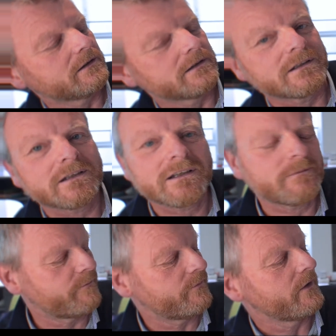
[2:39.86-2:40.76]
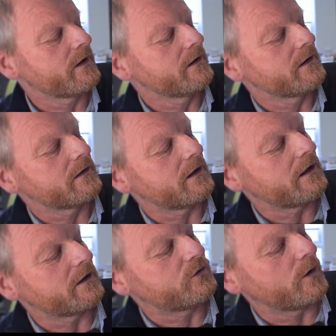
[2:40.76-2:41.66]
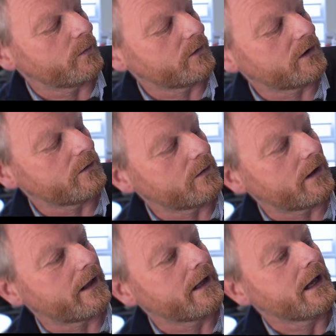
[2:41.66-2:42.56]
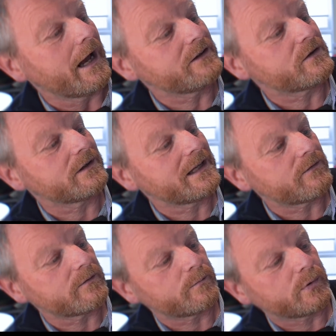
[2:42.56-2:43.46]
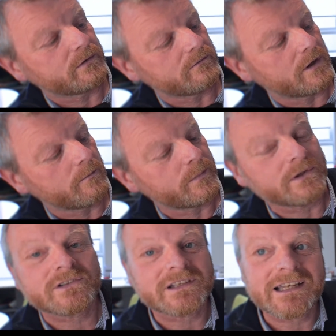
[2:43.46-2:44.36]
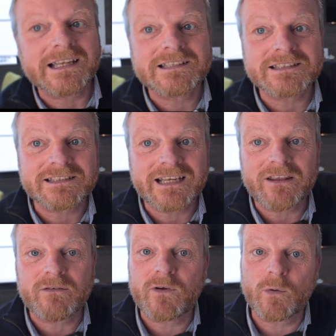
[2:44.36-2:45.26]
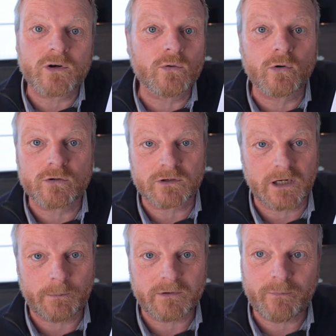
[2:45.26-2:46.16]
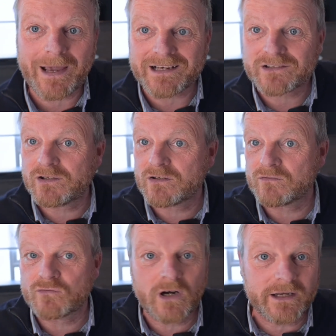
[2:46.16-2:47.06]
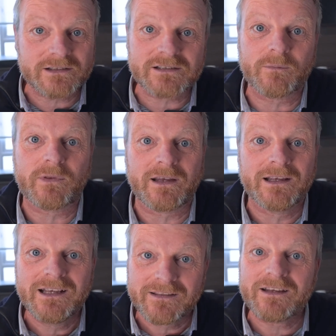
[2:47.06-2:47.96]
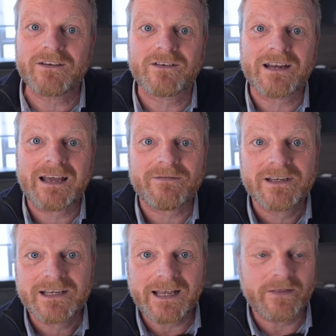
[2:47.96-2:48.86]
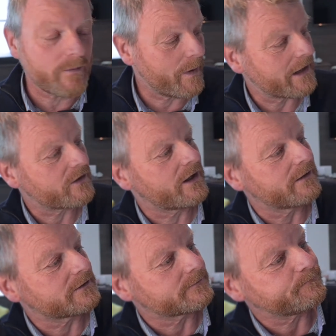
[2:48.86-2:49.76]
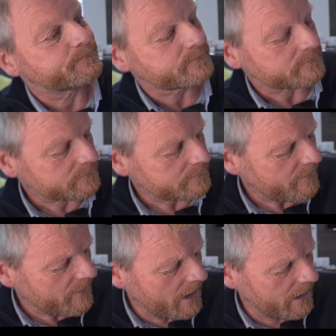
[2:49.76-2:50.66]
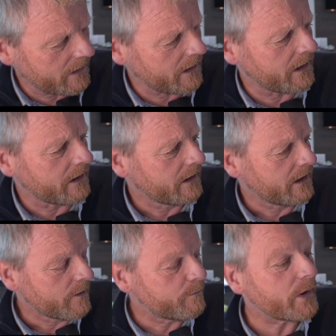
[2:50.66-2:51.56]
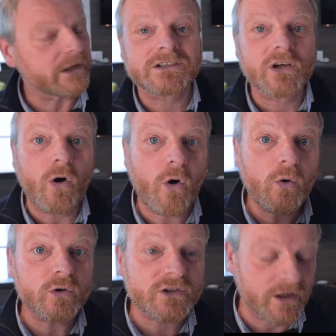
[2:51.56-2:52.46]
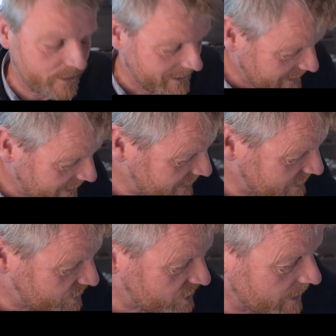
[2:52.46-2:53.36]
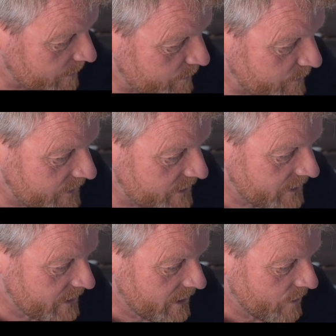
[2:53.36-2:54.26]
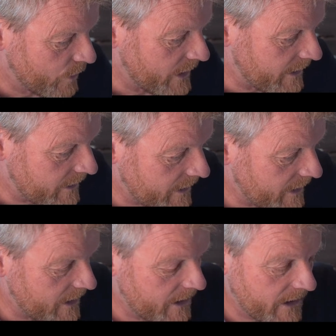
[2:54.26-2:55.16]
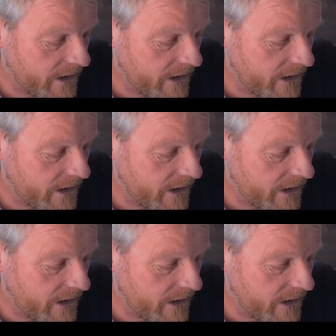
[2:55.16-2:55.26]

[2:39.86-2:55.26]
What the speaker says: A W, and you can even put numbers and letters together. If you want to order a couple of packs, you can write something that you can have in the background. But also it ships with a